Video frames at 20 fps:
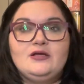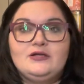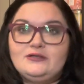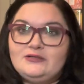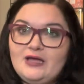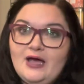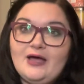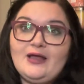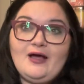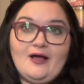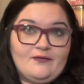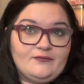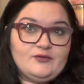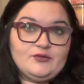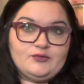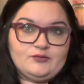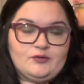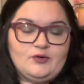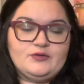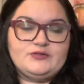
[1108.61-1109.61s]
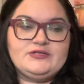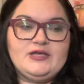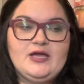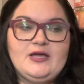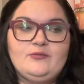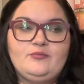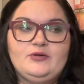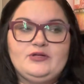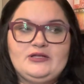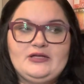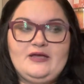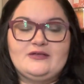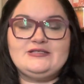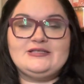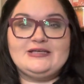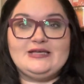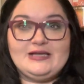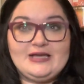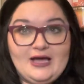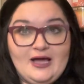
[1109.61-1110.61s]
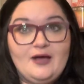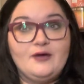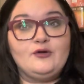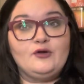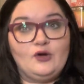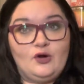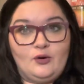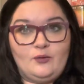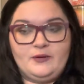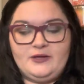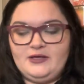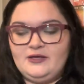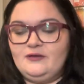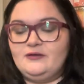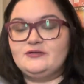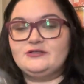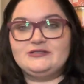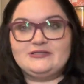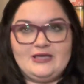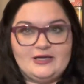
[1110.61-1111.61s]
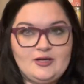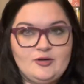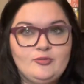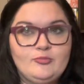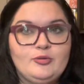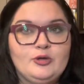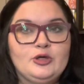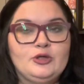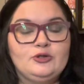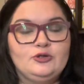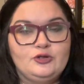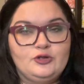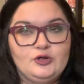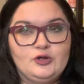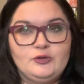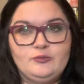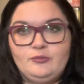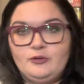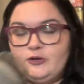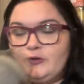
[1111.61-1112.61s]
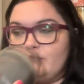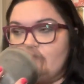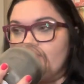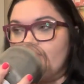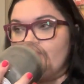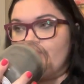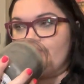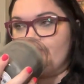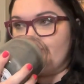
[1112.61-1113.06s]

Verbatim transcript: not on the throw side, but as it got going, second burn, third burn,